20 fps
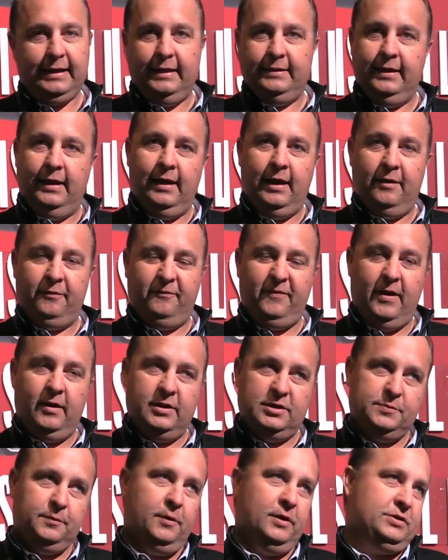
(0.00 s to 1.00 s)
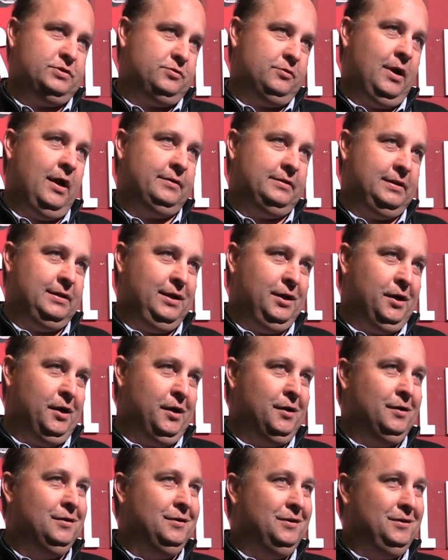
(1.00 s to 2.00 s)
And then at various points throughout the
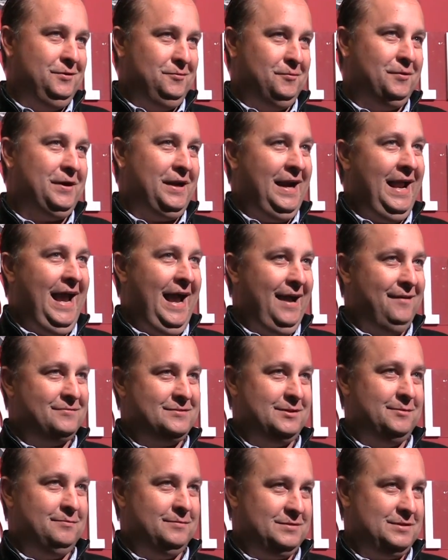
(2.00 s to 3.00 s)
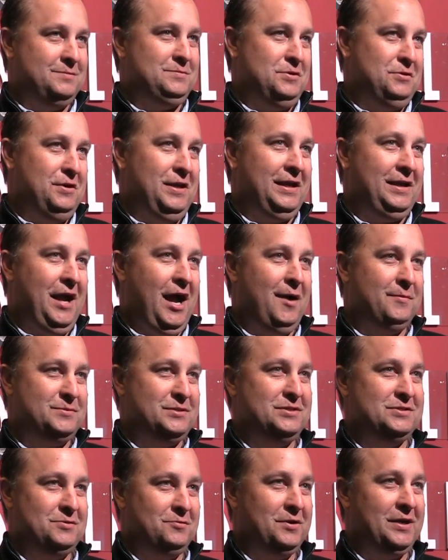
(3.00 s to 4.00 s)
year, we're going to have some some unique
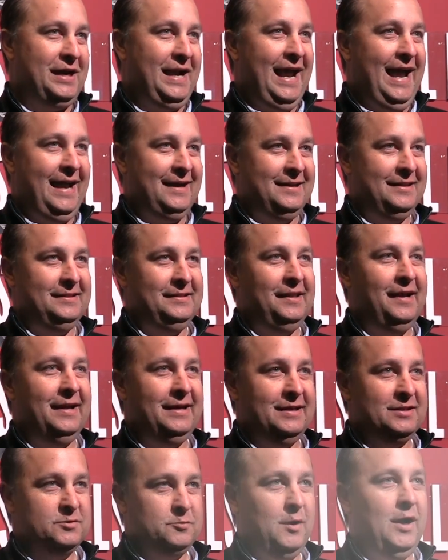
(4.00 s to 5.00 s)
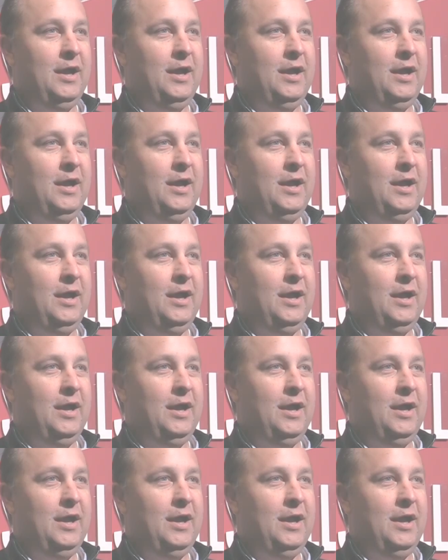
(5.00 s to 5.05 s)
options that we're going to add to the line as